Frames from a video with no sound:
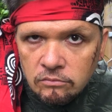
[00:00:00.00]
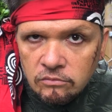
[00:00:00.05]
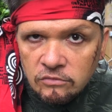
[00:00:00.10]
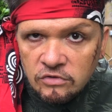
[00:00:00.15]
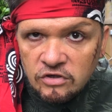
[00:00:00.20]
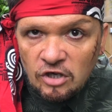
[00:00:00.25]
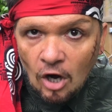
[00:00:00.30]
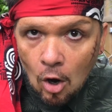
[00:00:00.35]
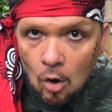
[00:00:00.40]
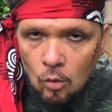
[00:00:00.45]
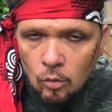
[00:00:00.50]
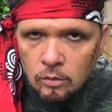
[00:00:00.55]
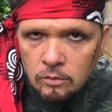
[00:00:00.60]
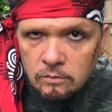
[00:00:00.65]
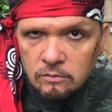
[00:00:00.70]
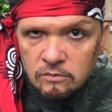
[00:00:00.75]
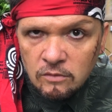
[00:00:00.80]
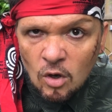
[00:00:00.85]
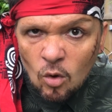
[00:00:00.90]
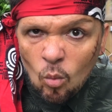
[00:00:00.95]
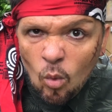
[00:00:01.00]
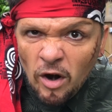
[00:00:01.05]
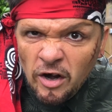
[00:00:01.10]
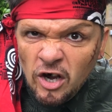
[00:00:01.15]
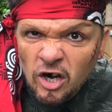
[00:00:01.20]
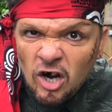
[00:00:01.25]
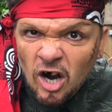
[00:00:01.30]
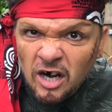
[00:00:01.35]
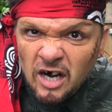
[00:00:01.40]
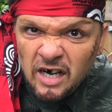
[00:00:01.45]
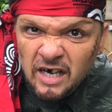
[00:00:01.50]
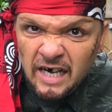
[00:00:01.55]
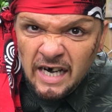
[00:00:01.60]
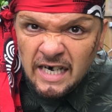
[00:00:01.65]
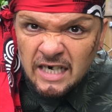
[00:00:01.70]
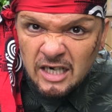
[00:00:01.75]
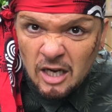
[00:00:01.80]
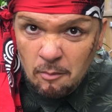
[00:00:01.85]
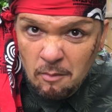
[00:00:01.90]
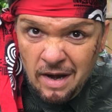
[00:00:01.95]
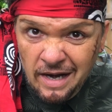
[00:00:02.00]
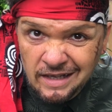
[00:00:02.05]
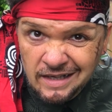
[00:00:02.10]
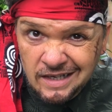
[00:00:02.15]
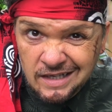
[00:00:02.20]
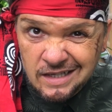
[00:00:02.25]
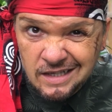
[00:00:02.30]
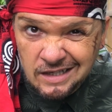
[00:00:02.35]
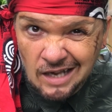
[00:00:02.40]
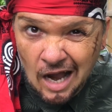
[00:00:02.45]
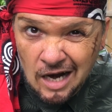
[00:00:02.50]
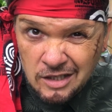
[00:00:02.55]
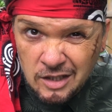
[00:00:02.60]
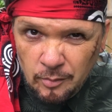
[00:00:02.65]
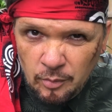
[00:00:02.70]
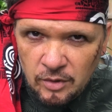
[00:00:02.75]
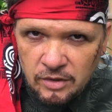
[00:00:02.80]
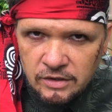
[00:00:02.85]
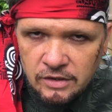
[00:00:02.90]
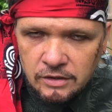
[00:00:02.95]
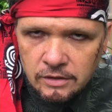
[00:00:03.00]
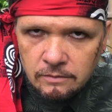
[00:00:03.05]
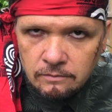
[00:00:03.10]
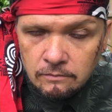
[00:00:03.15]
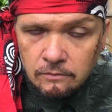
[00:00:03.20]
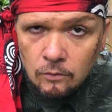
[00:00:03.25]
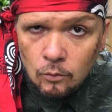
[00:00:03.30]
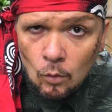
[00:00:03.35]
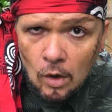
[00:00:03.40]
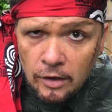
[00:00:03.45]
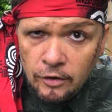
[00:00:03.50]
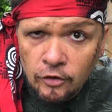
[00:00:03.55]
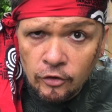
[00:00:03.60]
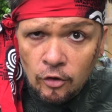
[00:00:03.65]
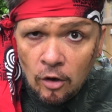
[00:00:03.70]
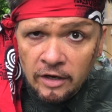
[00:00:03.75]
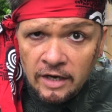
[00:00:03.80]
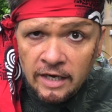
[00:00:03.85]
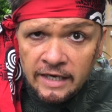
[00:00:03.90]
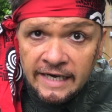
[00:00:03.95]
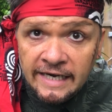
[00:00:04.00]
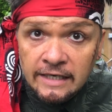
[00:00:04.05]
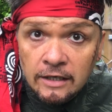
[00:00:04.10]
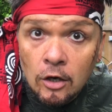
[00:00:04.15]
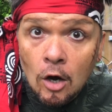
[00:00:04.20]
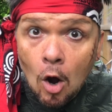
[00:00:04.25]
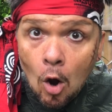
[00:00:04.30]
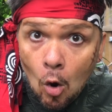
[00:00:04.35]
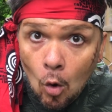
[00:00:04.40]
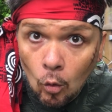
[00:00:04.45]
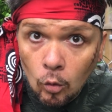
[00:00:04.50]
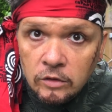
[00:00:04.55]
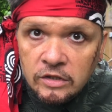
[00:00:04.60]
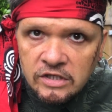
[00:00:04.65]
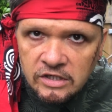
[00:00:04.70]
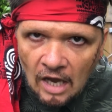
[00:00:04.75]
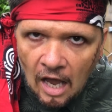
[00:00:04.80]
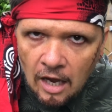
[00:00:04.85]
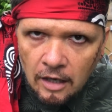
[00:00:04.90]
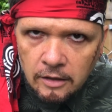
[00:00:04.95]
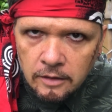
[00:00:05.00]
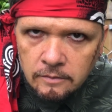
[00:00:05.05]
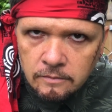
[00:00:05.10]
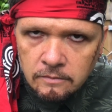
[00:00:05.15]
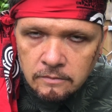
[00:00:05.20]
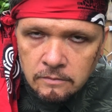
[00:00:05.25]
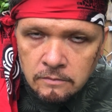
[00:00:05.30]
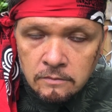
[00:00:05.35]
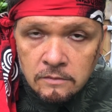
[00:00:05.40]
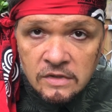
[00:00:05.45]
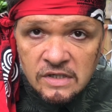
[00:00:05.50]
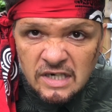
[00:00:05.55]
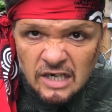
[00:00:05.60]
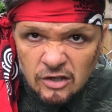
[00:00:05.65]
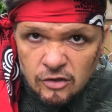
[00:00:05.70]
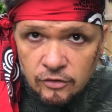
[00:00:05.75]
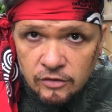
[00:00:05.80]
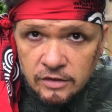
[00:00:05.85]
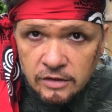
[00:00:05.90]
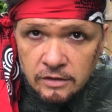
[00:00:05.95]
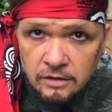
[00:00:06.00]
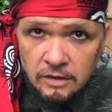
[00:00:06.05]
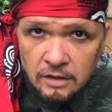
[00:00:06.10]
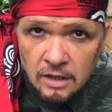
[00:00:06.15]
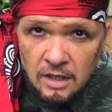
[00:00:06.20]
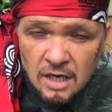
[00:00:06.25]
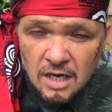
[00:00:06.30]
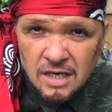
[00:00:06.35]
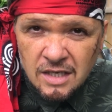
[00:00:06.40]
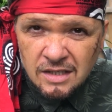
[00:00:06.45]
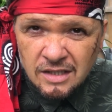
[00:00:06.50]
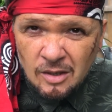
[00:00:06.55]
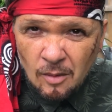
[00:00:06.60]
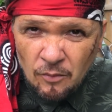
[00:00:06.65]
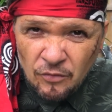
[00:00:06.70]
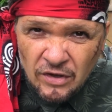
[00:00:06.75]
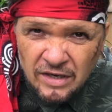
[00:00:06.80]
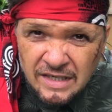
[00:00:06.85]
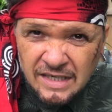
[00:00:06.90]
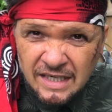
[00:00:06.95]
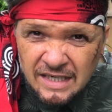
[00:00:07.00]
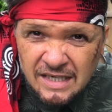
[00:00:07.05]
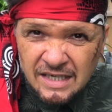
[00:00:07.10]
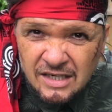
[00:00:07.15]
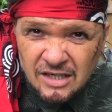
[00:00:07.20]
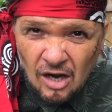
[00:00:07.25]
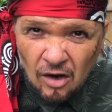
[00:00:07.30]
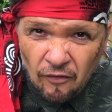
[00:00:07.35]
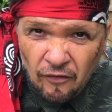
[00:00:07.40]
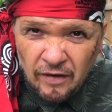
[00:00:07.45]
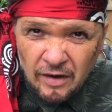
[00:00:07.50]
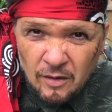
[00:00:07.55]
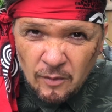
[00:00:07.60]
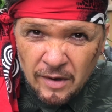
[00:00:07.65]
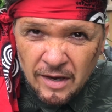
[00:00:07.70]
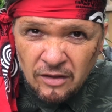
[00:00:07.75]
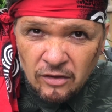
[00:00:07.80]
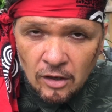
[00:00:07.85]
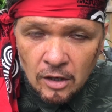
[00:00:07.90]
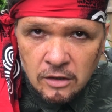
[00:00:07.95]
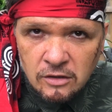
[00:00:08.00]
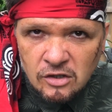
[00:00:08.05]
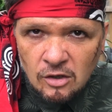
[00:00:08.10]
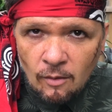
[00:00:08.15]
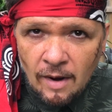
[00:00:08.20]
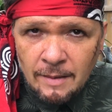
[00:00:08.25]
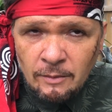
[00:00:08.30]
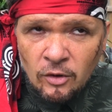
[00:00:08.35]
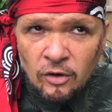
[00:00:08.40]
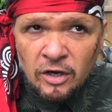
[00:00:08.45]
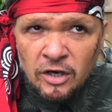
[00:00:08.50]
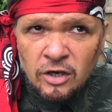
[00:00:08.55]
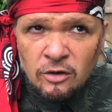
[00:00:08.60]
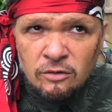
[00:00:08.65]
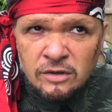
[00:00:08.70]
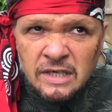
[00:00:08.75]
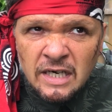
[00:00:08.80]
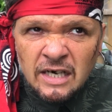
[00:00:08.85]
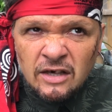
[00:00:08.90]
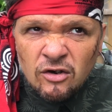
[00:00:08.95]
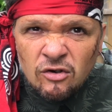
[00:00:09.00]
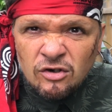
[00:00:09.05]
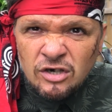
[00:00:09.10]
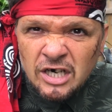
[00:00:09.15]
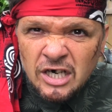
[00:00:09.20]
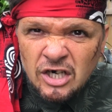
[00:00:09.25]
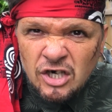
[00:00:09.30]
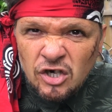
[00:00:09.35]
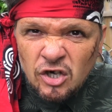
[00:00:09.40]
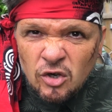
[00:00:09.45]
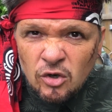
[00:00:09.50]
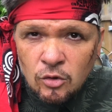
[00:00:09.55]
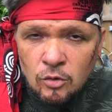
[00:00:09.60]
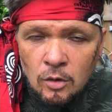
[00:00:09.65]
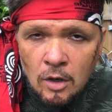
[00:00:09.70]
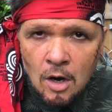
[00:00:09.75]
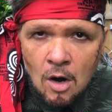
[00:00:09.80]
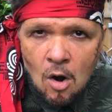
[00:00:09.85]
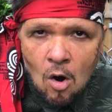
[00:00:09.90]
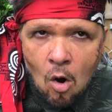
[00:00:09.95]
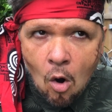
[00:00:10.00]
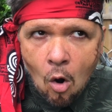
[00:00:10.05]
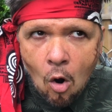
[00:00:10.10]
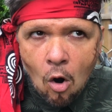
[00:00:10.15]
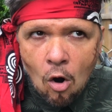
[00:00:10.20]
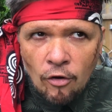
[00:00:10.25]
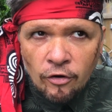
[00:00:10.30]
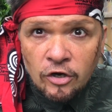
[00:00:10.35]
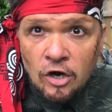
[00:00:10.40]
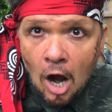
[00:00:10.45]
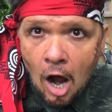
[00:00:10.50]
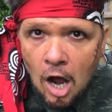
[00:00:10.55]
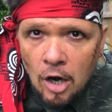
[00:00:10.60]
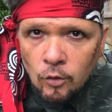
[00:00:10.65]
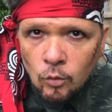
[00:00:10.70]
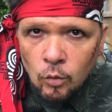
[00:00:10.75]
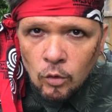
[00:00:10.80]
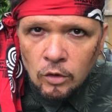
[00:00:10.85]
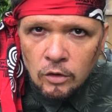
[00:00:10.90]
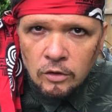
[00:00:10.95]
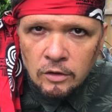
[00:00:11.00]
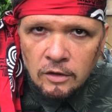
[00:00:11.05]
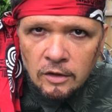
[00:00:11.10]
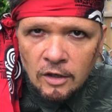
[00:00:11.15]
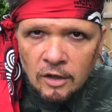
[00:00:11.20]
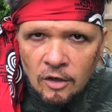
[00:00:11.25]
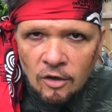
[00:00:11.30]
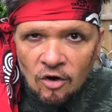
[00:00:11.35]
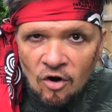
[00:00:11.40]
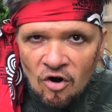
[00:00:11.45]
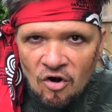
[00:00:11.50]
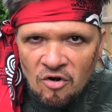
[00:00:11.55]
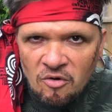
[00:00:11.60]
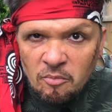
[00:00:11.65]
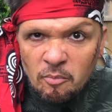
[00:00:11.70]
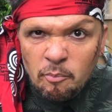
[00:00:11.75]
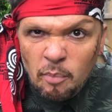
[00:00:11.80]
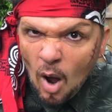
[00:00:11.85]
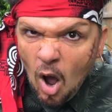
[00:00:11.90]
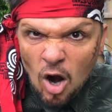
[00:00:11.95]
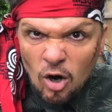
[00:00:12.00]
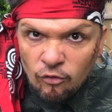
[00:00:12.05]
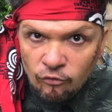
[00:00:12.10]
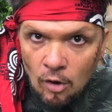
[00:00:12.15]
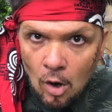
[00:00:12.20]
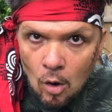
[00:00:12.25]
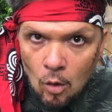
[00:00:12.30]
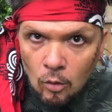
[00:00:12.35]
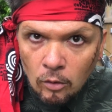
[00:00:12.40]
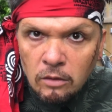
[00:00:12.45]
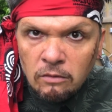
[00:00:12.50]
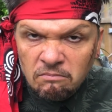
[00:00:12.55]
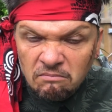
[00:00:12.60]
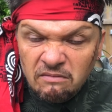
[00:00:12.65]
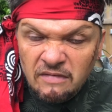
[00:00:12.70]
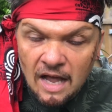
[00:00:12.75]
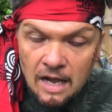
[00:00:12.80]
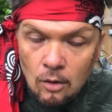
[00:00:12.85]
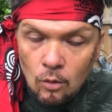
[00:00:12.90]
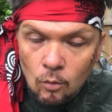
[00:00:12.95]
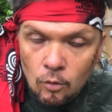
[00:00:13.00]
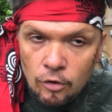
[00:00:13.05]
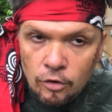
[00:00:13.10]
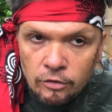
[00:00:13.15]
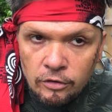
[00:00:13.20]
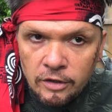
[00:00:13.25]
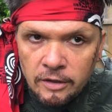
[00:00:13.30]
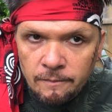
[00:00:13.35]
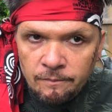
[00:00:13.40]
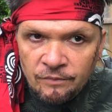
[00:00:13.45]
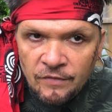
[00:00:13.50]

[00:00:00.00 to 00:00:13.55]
So, what are you gonna need to make this Socktopus? Well, you're gonna need an old sock, scissors, something to stuff it with, so I'm gonna use either tissue or cotton wool or bog roll. That'll work.